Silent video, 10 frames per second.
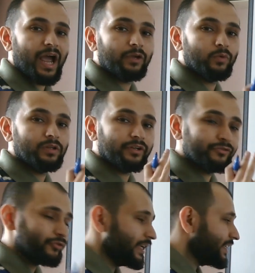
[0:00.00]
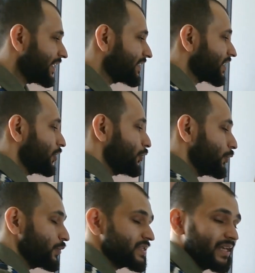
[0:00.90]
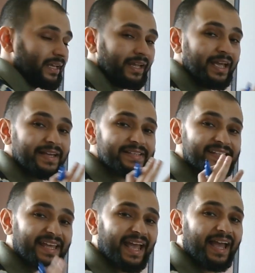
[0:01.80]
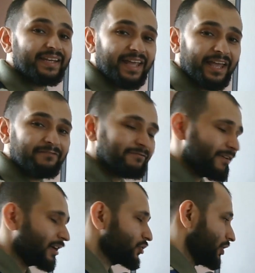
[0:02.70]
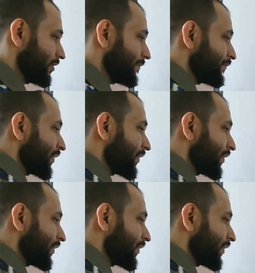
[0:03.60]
I will read it using scanf function.